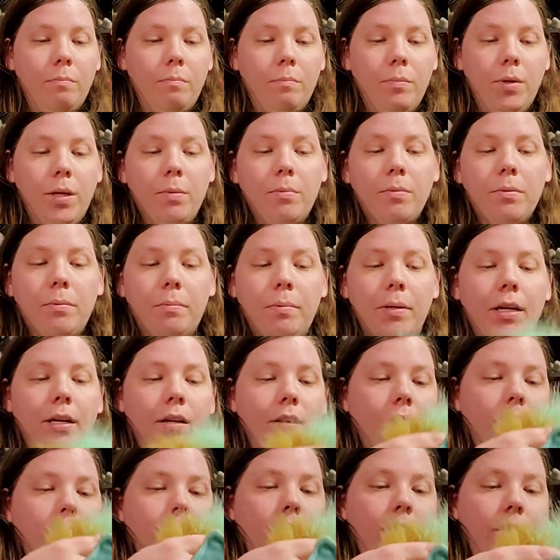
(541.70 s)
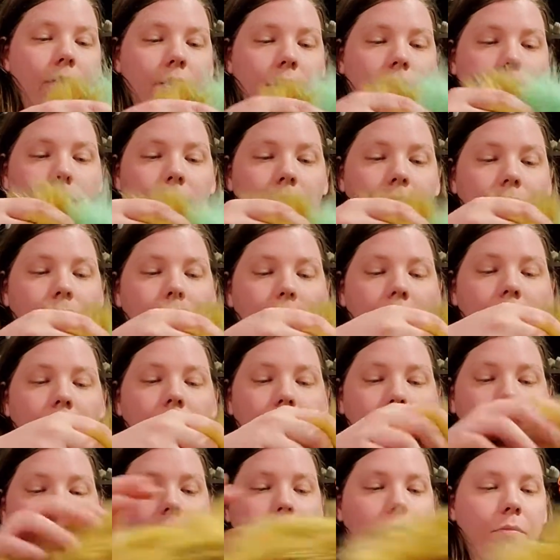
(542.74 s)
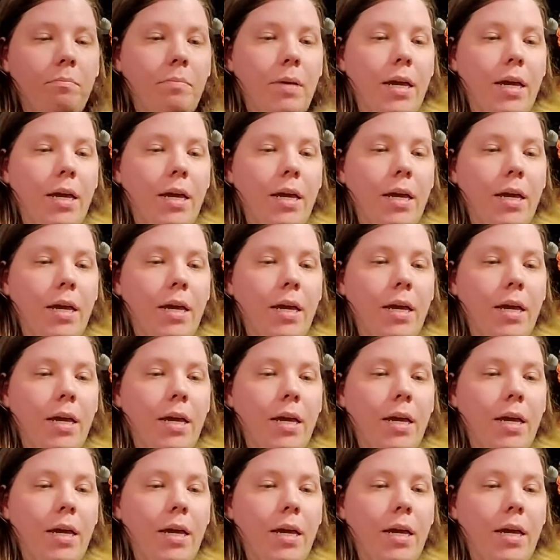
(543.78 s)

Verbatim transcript: be prepared for a lot of